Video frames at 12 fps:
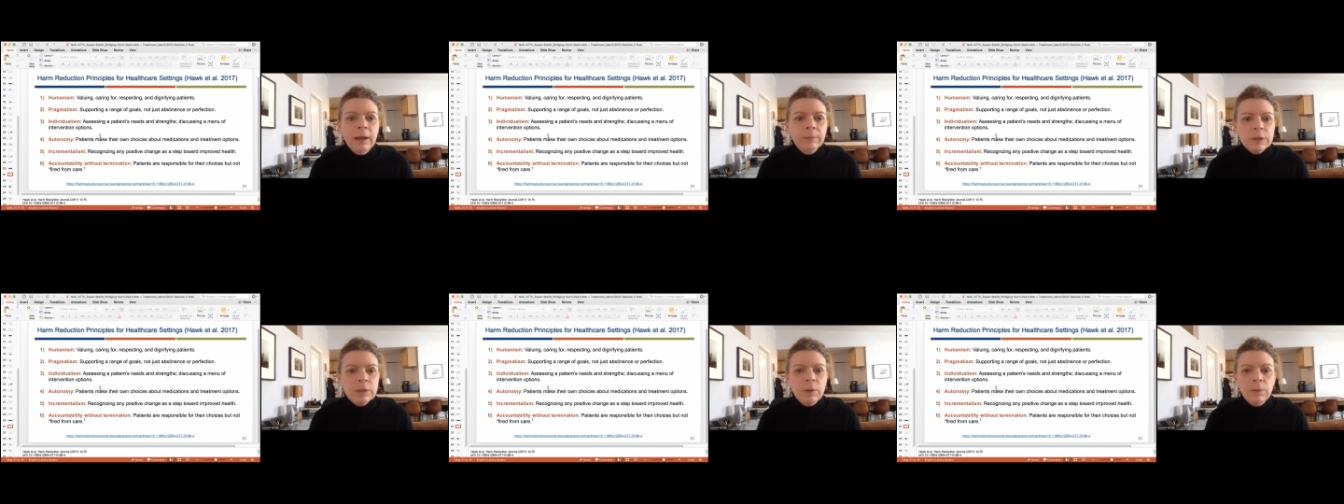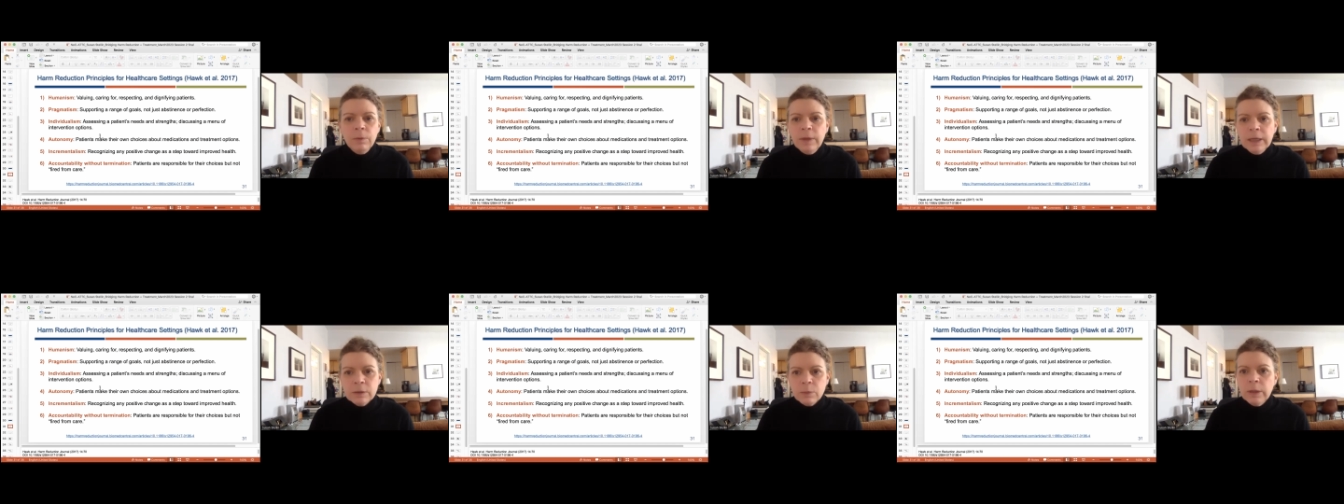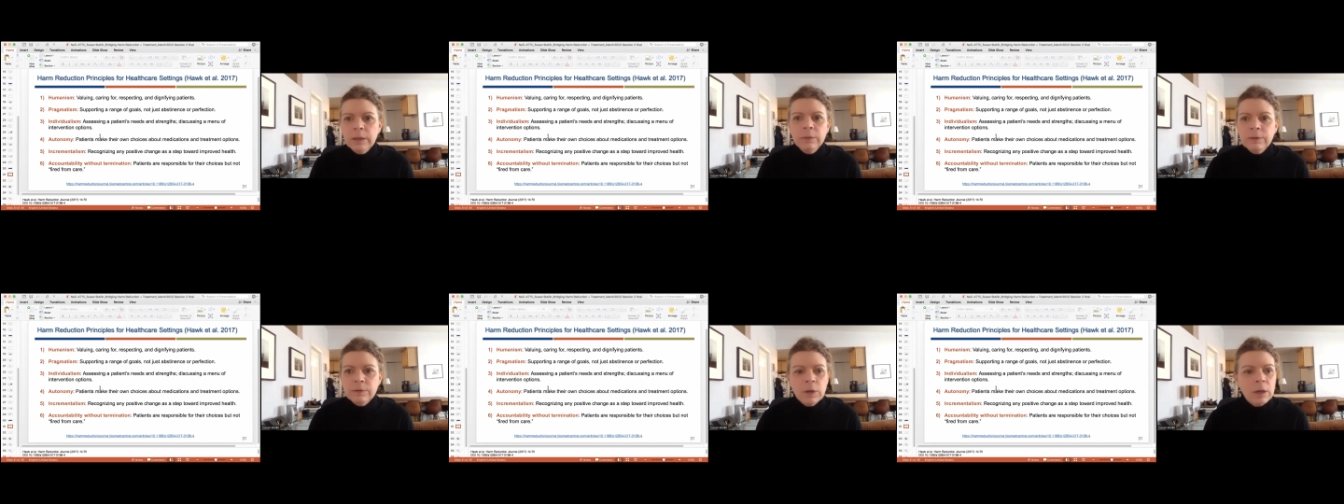So that's one that
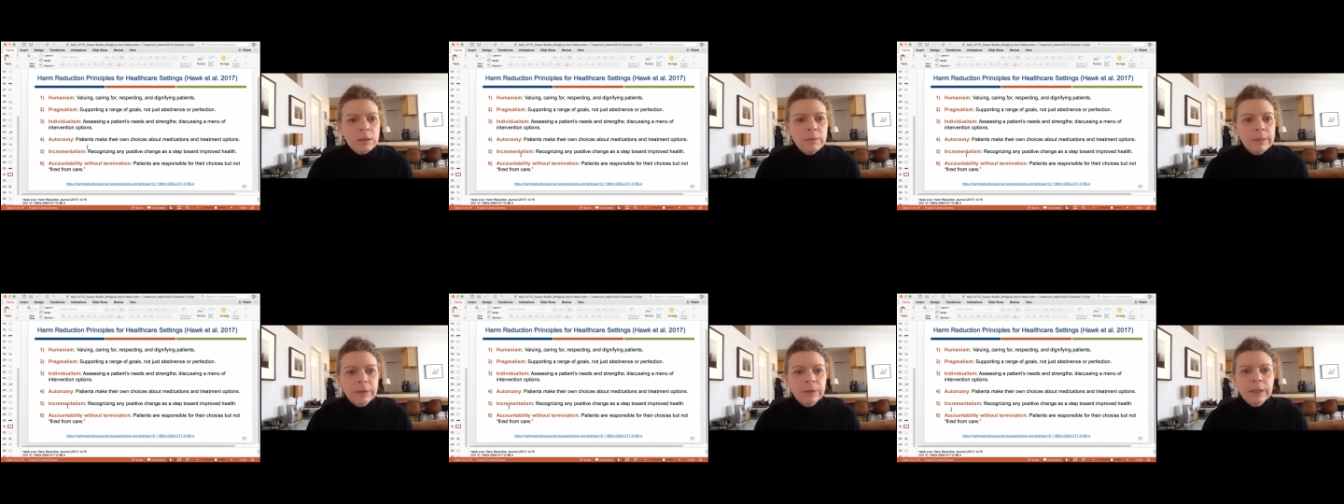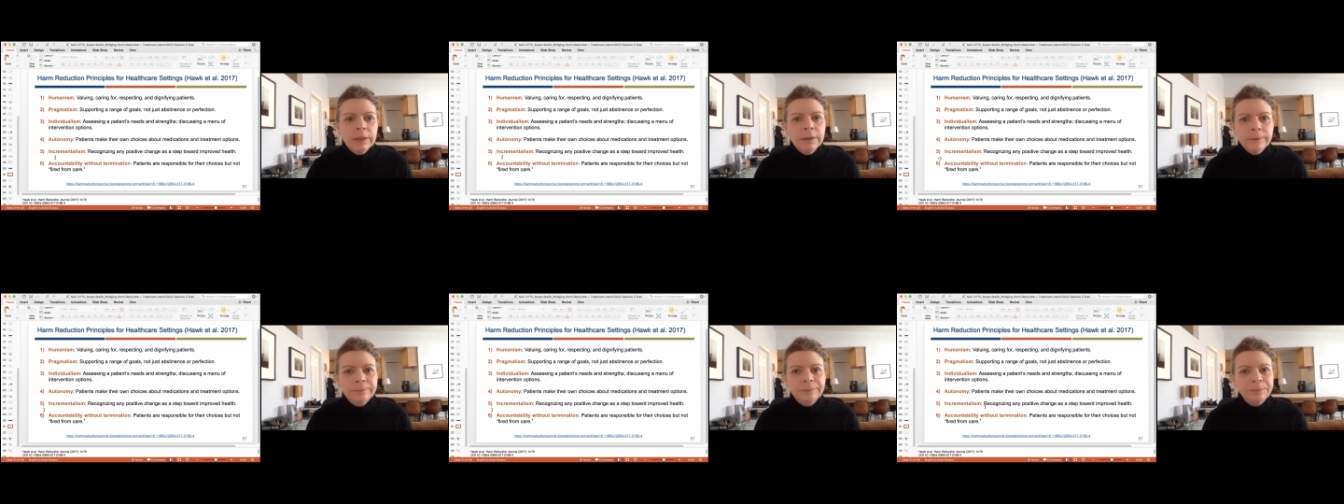we've talked about here.